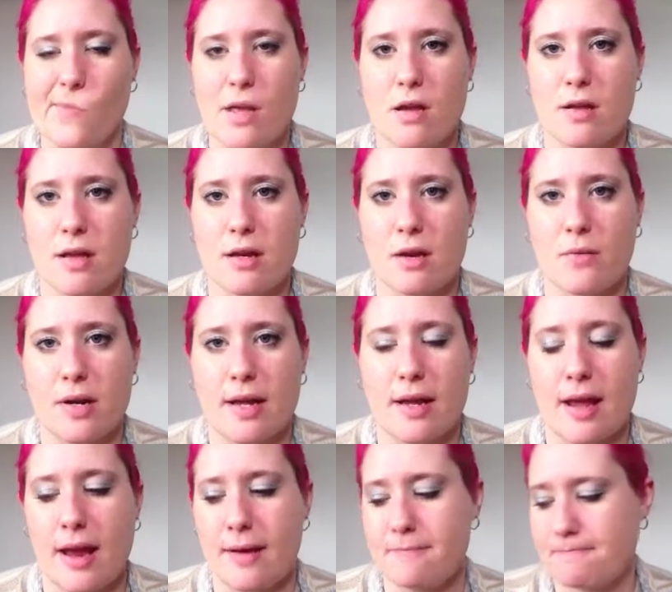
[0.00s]
I'll get done what I
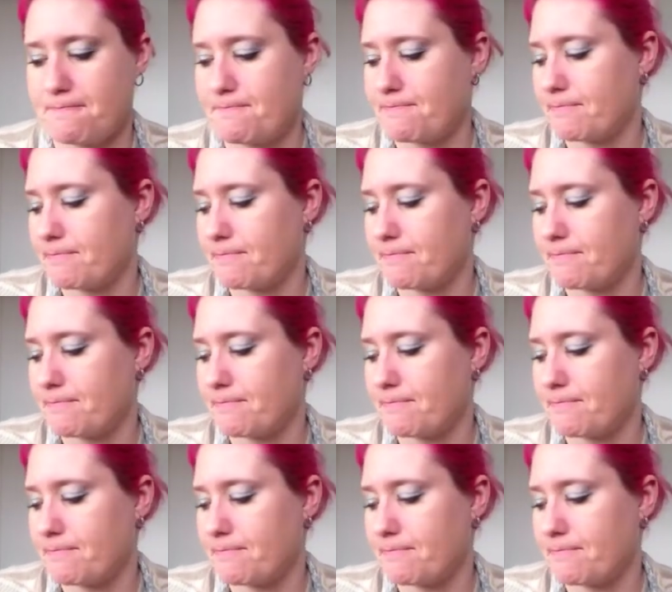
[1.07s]
can.